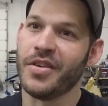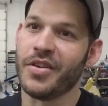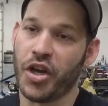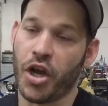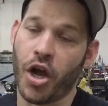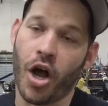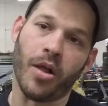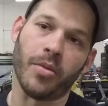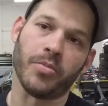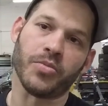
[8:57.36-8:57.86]
The
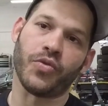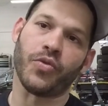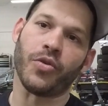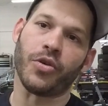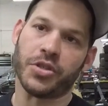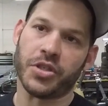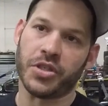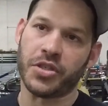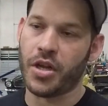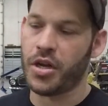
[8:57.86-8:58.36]
column's
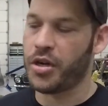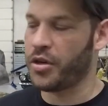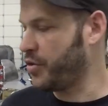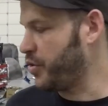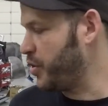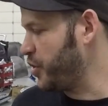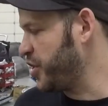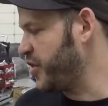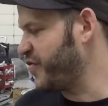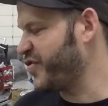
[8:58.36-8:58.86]
4 inches
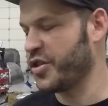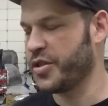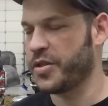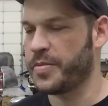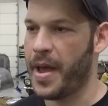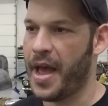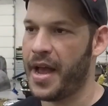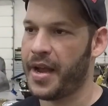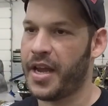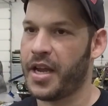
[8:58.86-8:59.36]
longer, the shifter's
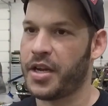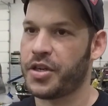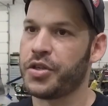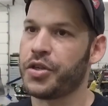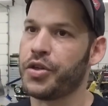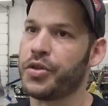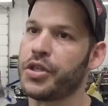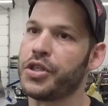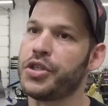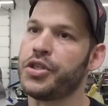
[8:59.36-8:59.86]
back
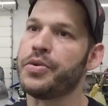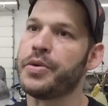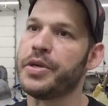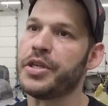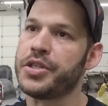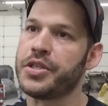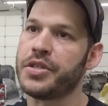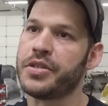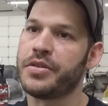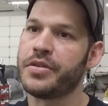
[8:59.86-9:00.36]
actually only 2
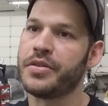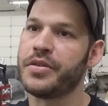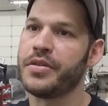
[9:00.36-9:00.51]
inches.